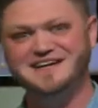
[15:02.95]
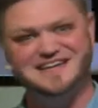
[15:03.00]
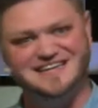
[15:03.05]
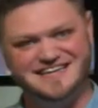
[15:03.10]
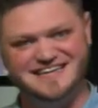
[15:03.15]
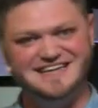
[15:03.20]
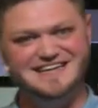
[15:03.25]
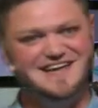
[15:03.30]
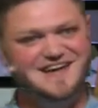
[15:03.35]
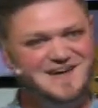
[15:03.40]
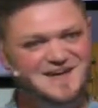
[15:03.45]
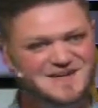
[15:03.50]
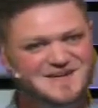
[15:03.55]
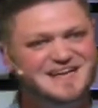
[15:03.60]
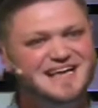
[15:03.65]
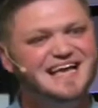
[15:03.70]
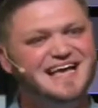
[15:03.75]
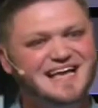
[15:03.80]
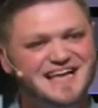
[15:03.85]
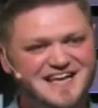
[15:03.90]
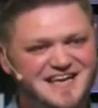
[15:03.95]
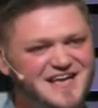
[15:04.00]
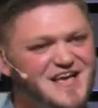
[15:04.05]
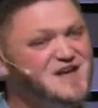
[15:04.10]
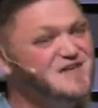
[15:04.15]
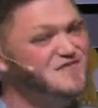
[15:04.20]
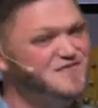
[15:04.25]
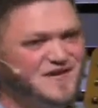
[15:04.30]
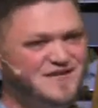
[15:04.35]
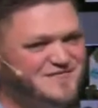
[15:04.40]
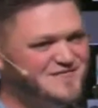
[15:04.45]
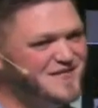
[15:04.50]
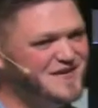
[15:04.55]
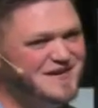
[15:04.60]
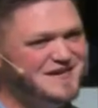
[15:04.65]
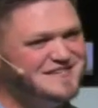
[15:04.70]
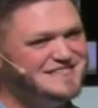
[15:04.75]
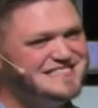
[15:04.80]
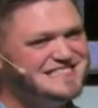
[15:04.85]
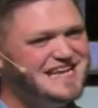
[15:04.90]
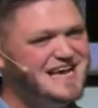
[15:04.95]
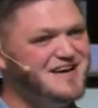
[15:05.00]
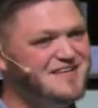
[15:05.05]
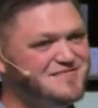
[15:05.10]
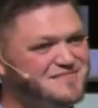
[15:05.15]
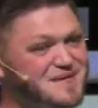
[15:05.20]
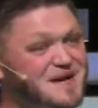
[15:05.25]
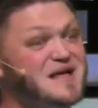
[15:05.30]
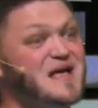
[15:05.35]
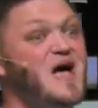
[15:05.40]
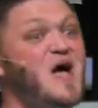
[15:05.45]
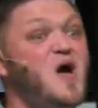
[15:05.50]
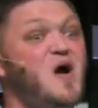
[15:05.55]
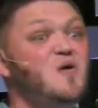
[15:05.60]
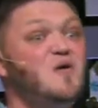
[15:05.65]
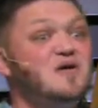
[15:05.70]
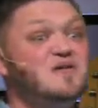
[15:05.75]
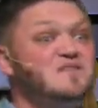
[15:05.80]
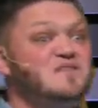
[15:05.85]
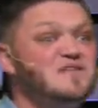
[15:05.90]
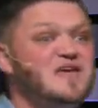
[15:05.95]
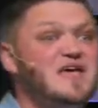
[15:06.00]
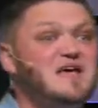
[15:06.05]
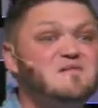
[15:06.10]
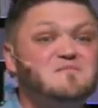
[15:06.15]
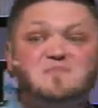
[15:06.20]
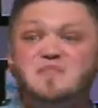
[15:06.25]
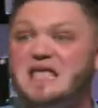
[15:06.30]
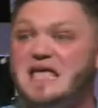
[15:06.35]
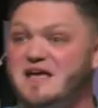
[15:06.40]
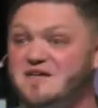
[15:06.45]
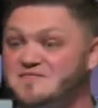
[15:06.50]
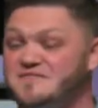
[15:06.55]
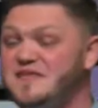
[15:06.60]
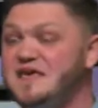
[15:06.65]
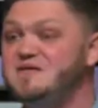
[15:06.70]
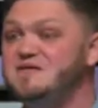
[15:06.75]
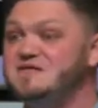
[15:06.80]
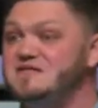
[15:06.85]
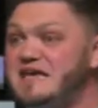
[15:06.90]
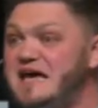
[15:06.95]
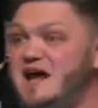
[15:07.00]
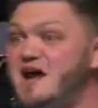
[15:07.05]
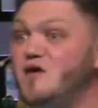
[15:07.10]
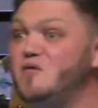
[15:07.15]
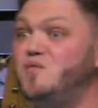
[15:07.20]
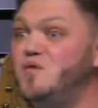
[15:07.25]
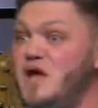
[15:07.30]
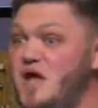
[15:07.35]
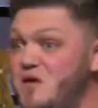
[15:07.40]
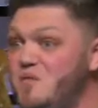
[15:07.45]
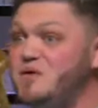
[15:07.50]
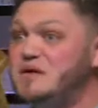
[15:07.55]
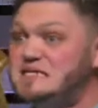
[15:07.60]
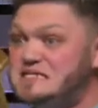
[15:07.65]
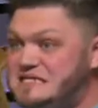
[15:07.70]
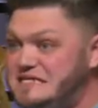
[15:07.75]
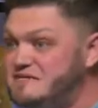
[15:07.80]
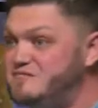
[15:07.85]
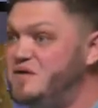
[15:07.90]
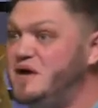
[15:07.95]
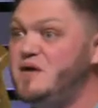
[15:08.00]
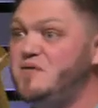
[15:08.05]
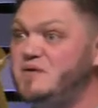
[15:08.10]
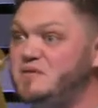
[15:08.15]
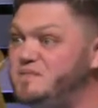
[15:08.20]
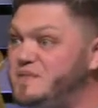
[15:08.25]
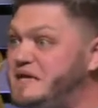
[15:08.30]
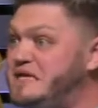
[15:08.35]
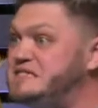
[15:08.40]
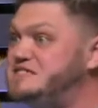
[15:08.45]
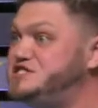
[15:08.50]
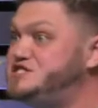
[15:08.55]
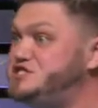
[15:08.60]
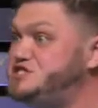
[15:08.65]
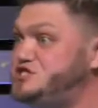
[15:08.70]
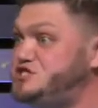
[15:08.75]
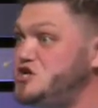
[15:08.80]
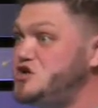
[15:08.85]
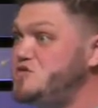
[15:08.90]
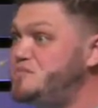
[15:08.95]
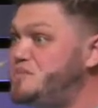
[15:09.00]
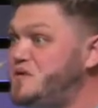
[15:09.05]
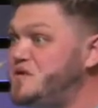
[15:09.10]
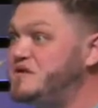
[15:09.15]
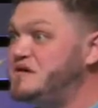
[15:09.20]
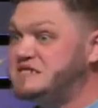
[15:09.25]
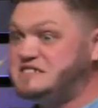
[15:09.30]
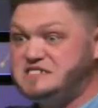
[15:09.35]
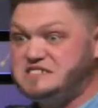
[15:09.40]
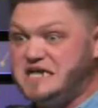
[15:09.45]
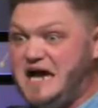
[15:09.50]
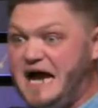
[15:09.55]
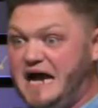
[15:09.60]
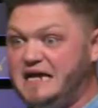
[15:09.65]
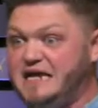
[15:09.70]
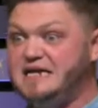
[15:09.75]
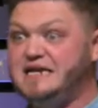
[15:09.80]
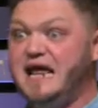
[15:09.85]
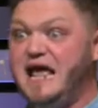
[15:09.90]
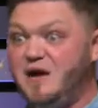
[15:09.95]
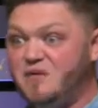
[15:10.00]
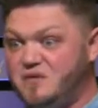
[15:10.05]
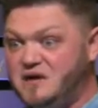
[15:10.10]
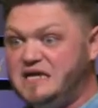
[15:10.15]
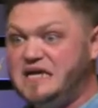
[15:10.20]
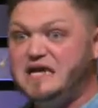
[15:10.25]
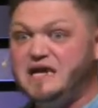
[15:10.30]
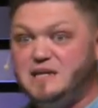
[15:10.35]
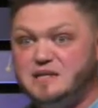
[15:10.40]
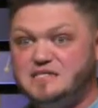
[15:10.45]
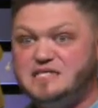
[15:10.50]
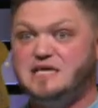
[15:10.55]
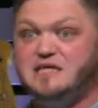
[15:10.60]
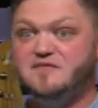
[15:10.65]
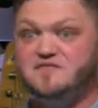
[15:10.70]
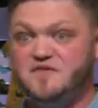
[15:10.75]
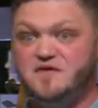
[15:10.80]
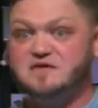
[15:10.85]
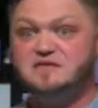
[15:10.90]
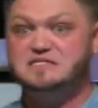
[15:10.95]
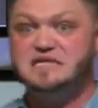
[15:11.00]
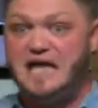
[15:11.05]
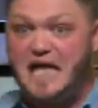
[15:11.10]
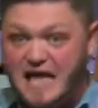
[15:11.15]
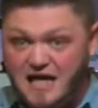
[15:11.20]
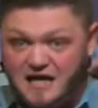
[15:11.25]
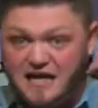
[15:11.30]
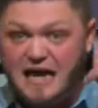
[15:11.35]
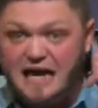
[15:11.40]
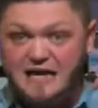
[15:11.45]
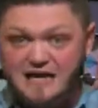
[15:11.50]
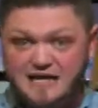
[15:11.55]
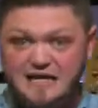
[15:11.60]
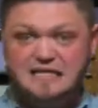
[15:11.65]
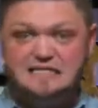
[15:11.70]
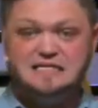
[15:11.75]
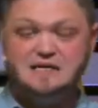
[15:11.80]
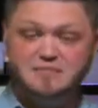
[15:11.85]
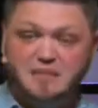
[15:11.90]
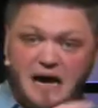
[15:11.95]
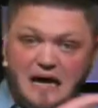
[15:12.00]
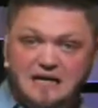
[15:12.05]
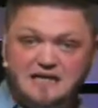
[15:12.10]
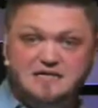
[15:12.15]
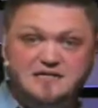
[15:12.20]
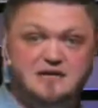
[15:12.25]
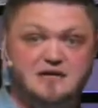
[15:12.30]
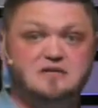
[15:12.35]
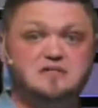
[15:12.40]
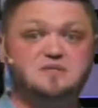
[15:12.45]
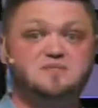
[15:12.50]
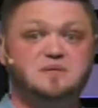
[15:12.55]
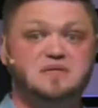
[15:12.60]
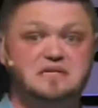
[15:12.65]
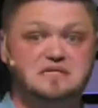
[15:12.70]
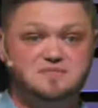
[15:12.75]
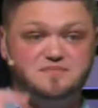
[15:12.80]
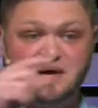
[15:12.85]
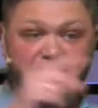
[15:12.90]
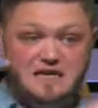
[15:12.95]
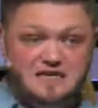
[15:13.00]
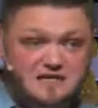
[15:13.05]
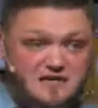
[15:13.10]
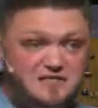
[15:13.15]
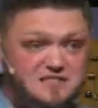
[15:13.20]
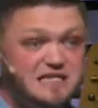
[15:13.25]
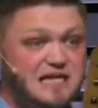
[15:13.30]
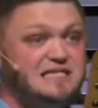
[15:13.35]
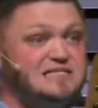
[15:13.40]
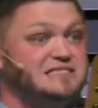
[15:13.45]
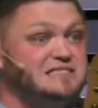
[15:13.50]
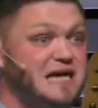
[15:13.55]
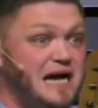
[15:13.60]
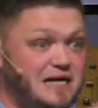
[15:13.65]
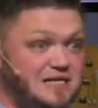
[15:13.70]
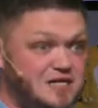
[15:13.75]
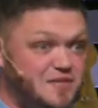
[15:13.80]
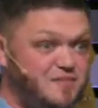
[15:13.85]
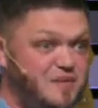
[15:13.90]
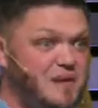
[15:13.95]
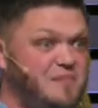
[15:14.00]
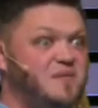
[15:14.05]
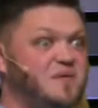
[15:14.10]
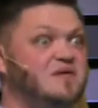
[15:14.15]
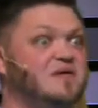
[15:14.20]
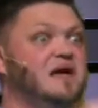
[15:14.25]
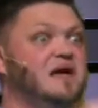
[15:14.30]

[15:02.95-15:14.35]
You know, fend for yourself. But if they were there, we would we would be super excited, and we'd get on the telephone and say, "Hey, gotta get to Monandars because Monandars has Dr Pepper